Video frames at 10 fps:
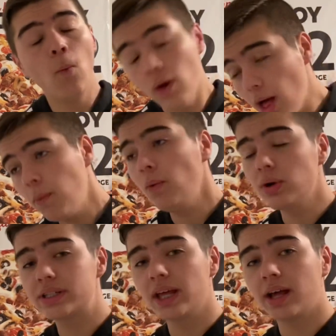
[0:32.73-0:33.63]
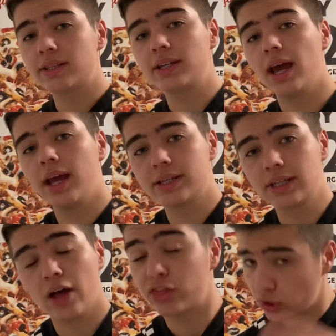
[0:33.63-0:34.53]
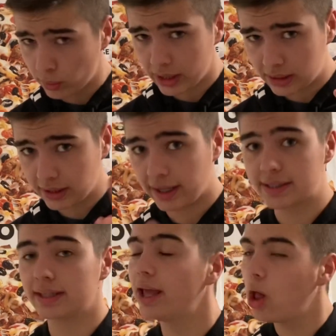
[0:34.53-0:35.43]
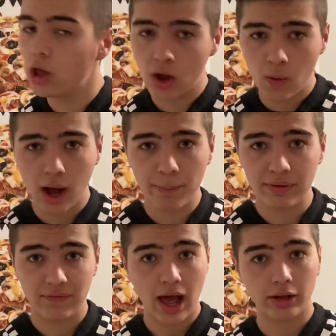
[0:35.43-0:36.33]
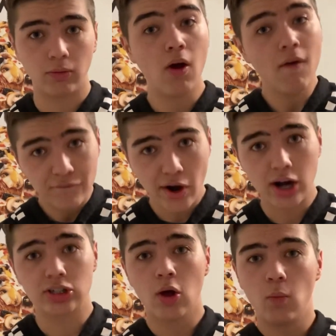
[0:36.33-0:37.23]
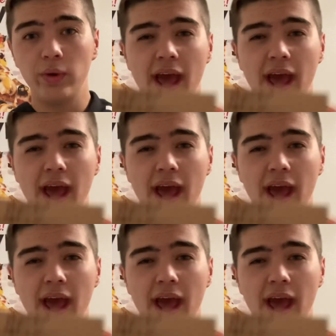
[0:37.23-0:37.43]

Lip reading: Well, what we're selling today is three things, and they all go up in value. First, we